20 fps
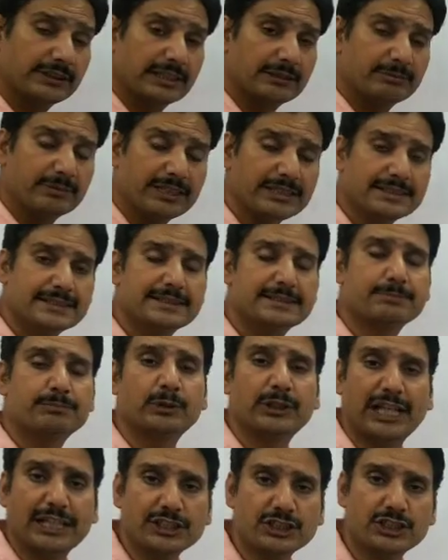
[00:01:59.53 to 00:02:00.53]
that means
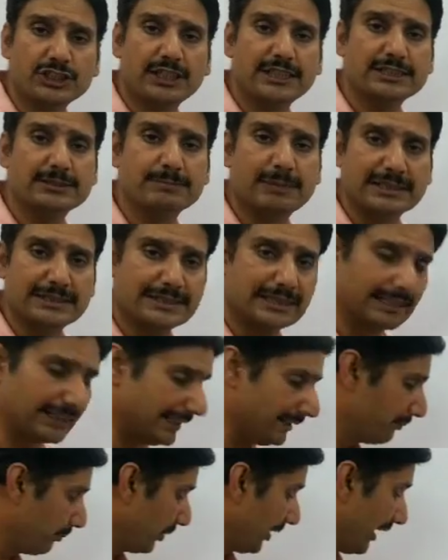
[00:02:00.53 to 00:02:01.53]
potential is
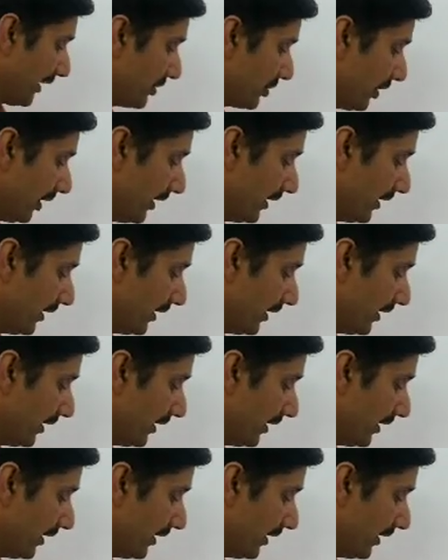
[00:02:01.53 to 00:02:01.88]
basically potential